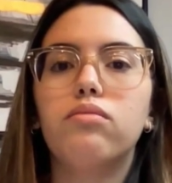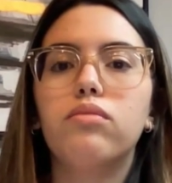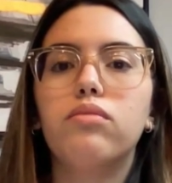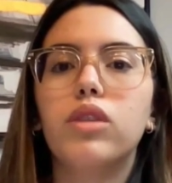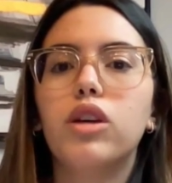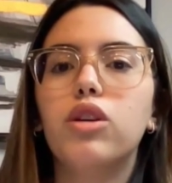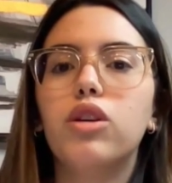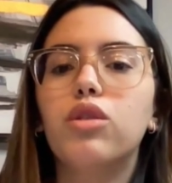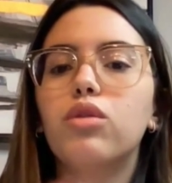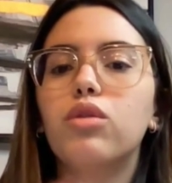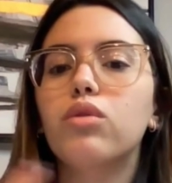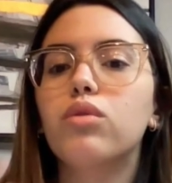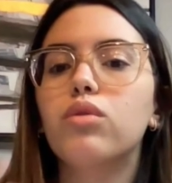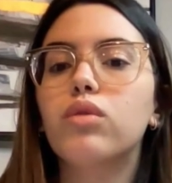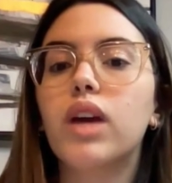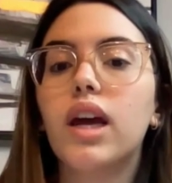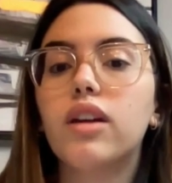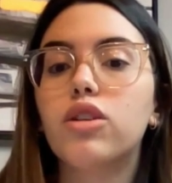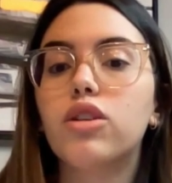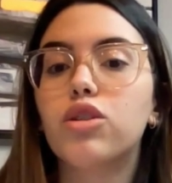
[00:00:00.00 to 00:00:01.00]
you
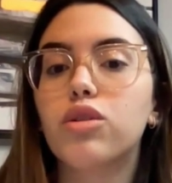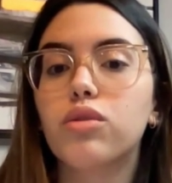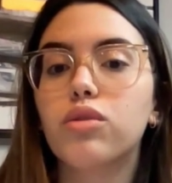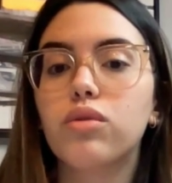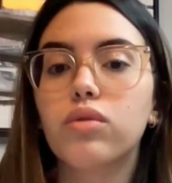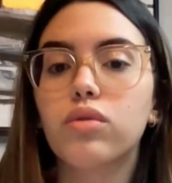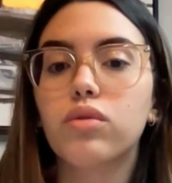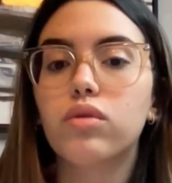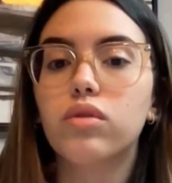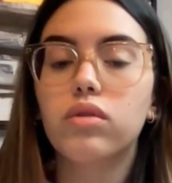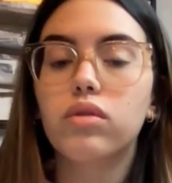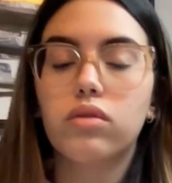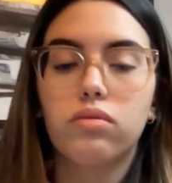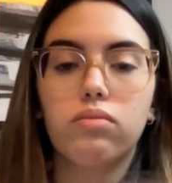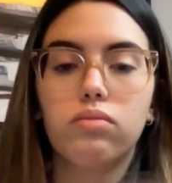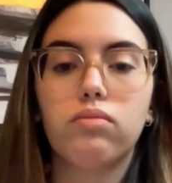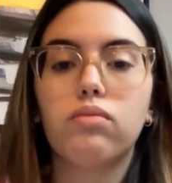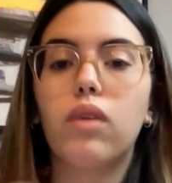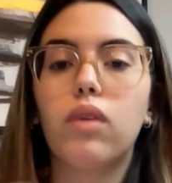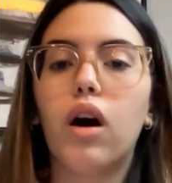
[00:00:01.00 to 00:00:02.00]
can choose
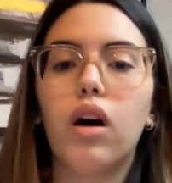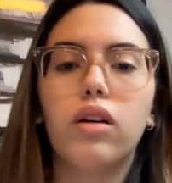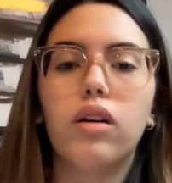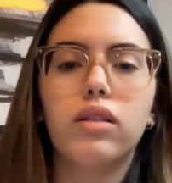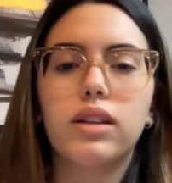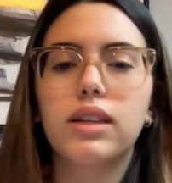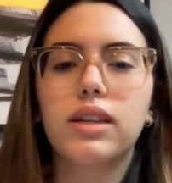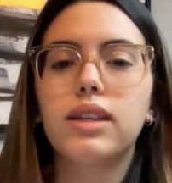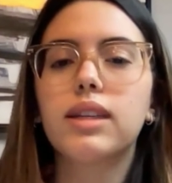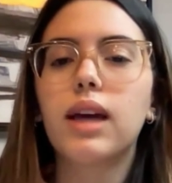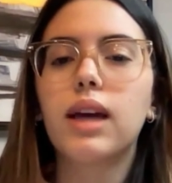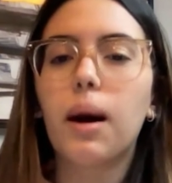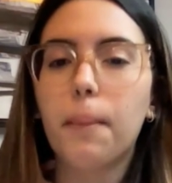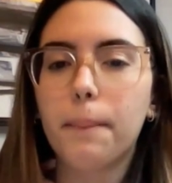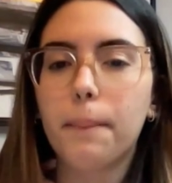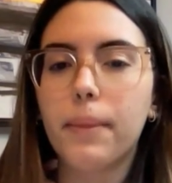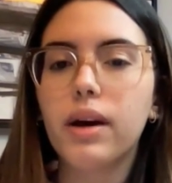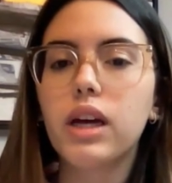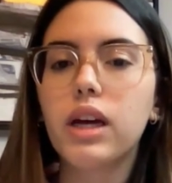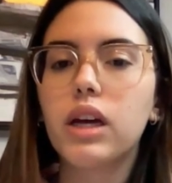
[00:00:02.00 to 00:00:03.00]

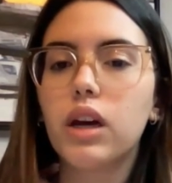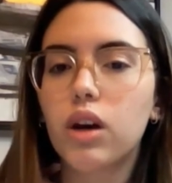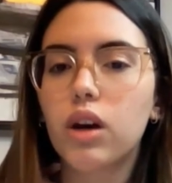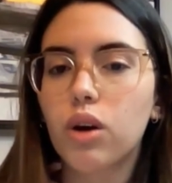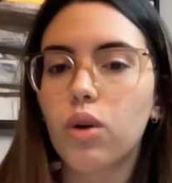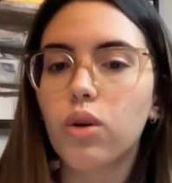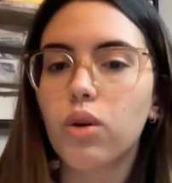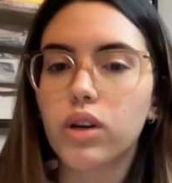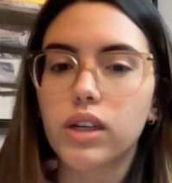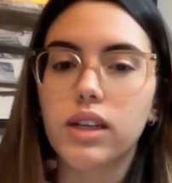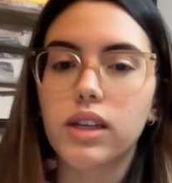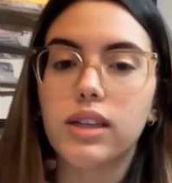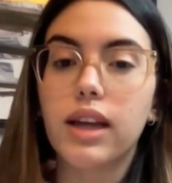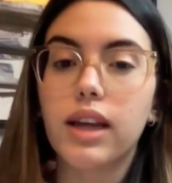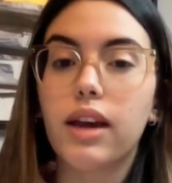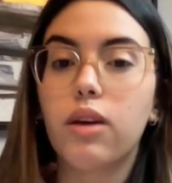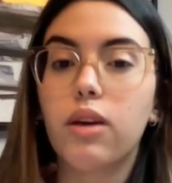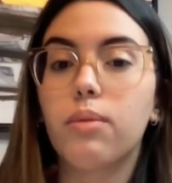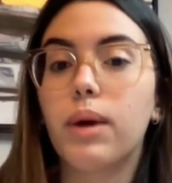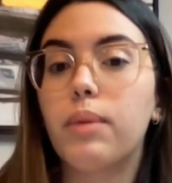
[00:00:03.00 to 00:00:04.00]
some courses
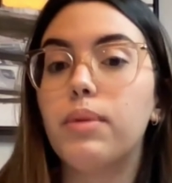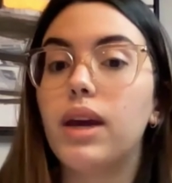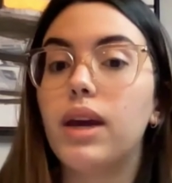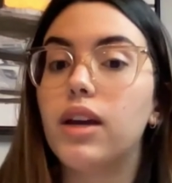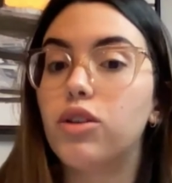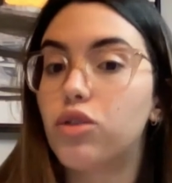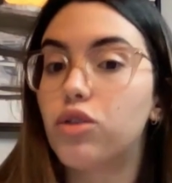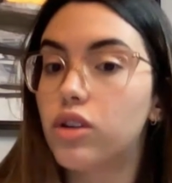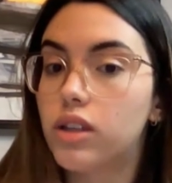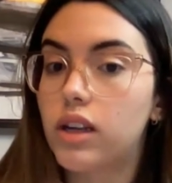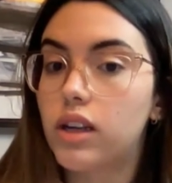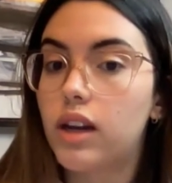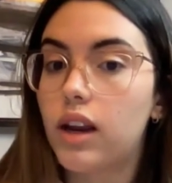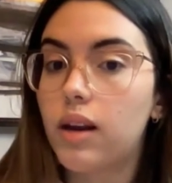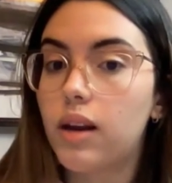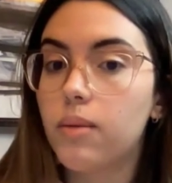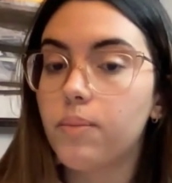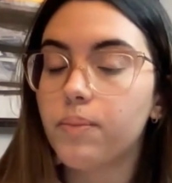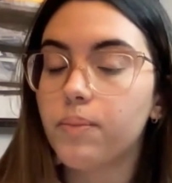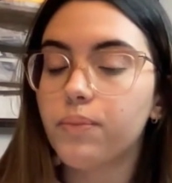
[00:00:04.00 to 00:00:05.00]
that you might be interested
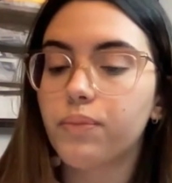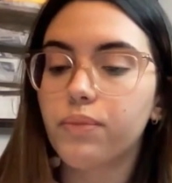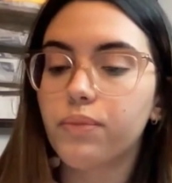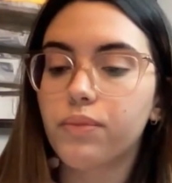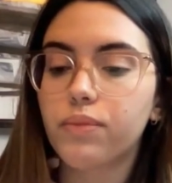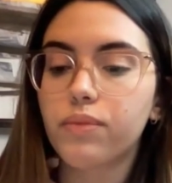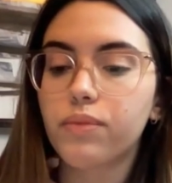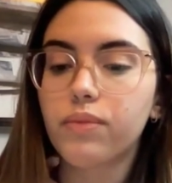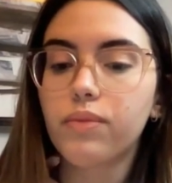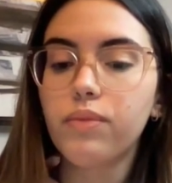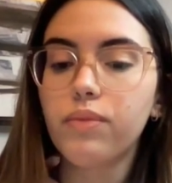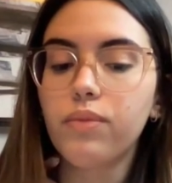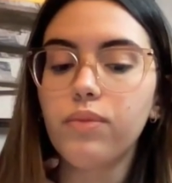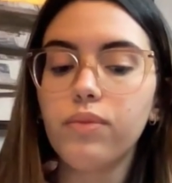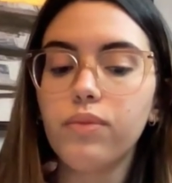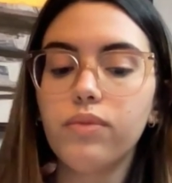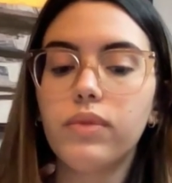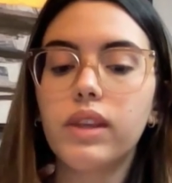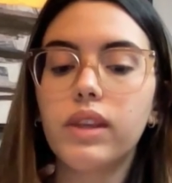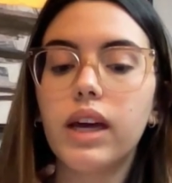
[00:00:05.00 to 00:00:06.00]
in.
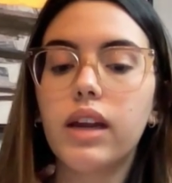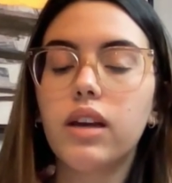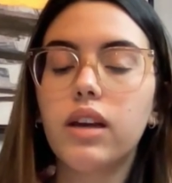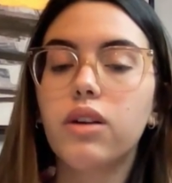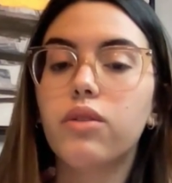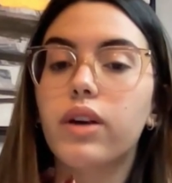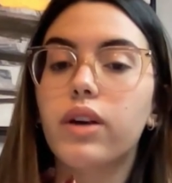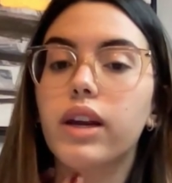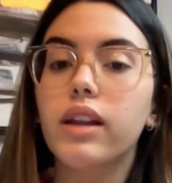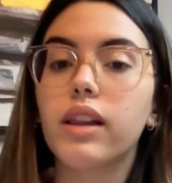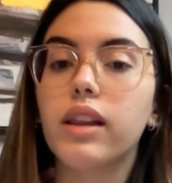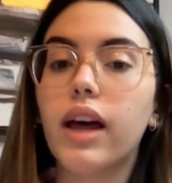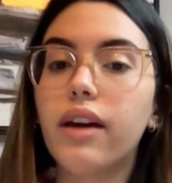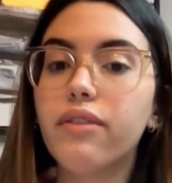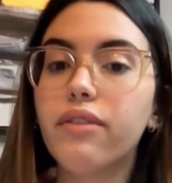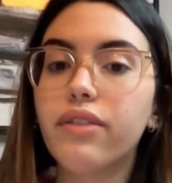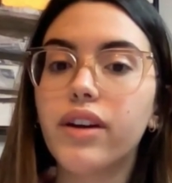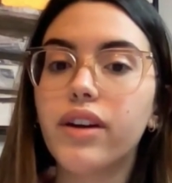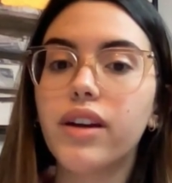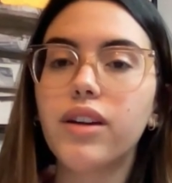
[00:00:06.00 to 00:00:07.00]
Then in grade
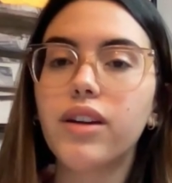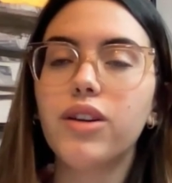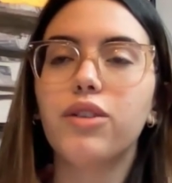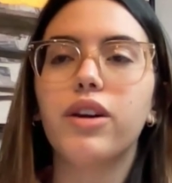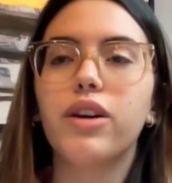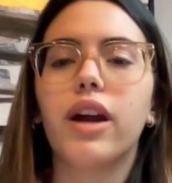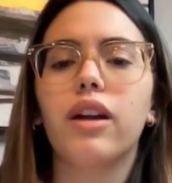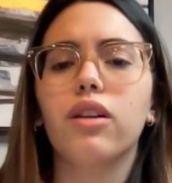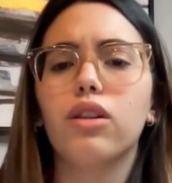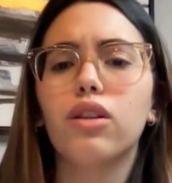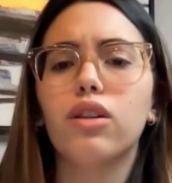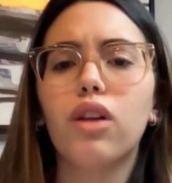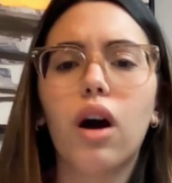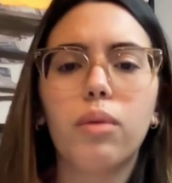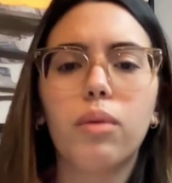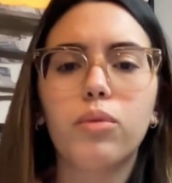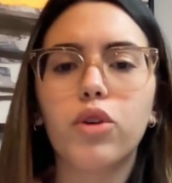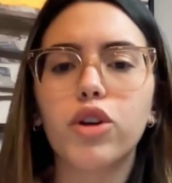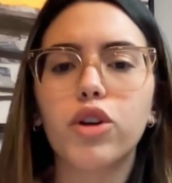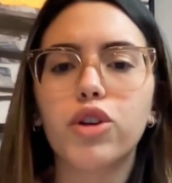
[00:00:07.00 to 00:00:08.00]
11, you get a
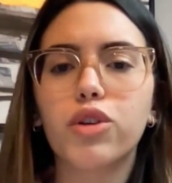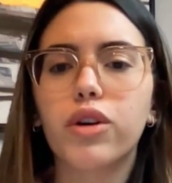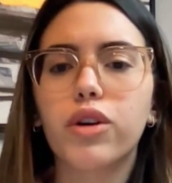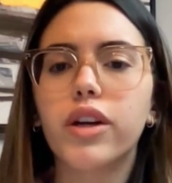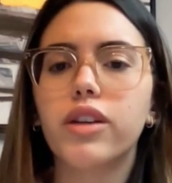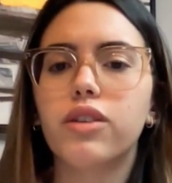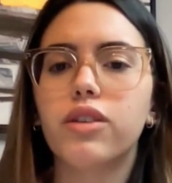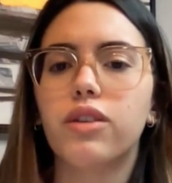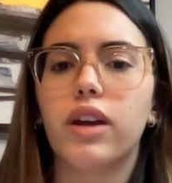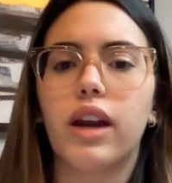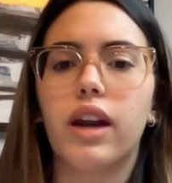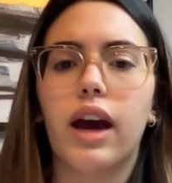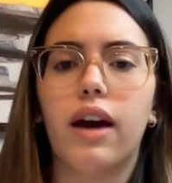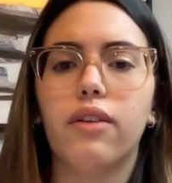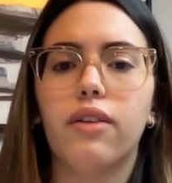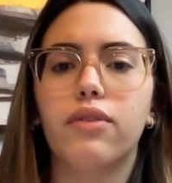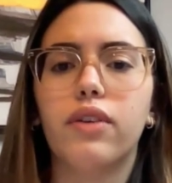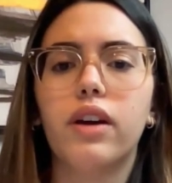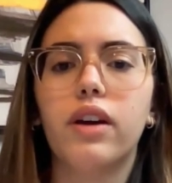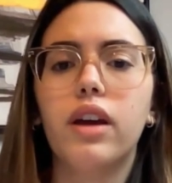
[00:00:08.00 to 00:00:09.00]
lot more choice. You can
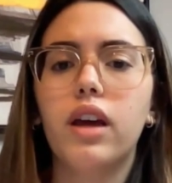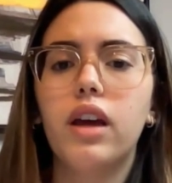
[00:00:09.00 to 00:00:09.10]
have